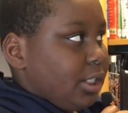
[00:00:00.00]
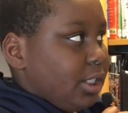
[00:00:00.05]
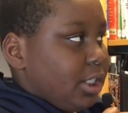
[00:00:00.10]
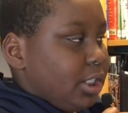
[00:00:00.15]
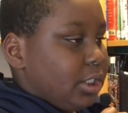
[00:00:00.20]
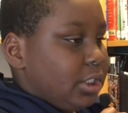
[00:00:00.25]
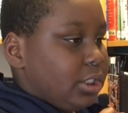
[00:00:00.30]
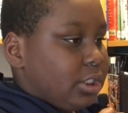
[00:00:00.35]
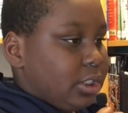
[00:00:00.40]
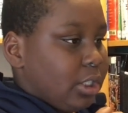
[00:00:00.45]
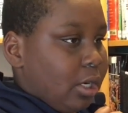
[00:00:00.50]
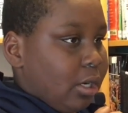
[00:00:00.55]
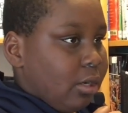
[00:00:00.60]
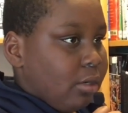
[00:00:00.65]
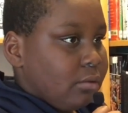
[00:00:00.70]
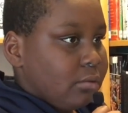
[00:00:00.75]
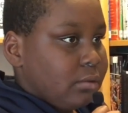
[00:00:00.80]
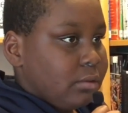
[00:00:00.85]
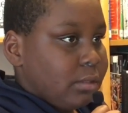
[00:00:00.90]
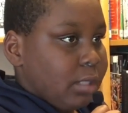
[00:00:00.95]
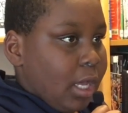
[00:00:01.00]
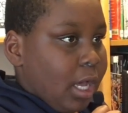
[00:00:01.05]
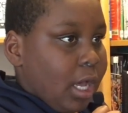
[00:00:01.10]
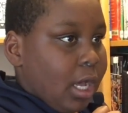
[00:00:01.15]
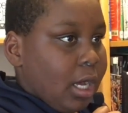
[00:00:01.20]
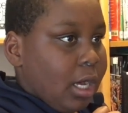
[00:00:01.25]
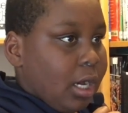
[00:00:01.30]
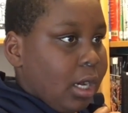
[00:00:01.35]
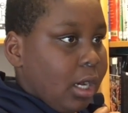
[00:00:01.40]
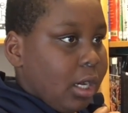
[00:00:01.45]
it shows
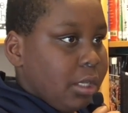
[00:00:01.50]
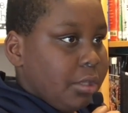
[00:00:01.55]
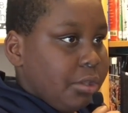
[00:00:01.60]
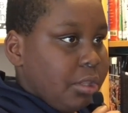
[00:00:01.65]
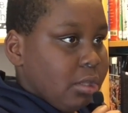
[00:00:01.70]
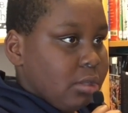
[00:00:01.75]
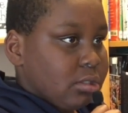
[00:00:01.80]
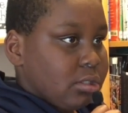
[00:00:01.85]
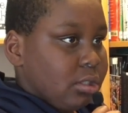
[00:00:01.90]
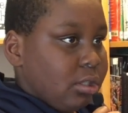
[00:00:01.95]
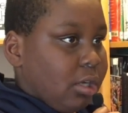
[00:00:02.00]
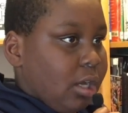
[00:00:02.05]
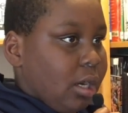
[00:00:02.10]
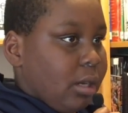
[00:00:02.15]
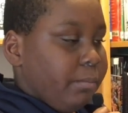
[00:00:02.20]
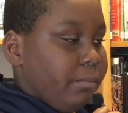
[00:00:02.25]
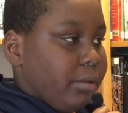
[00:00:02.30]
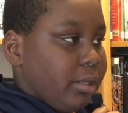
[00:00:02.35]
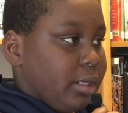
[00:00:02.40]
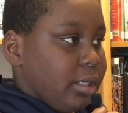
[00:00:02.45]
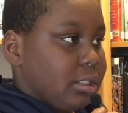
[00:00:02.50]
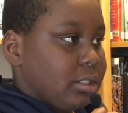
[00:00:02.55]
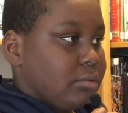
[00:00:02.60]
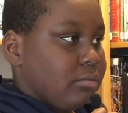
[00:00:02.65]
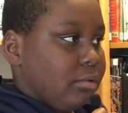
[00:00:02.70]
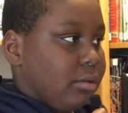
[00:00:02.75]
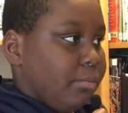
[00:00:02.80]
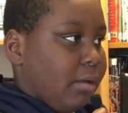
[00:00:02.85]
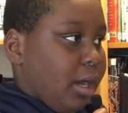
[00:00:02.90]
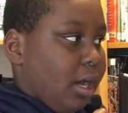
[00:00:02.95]
that uh, there's a lot of
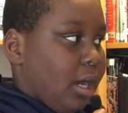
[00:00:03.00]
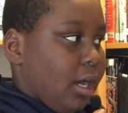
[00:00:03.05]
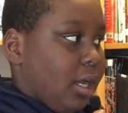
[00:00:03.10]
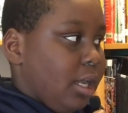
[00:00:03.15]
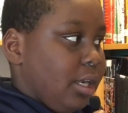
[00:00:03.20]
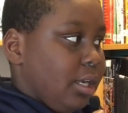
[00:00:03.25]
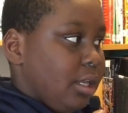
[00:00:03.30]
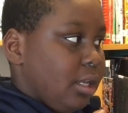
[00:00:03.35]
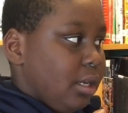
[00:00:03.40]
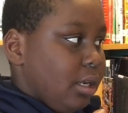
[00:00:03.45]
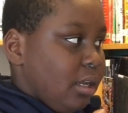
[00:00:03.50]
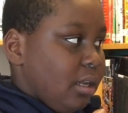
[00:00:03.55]
history behind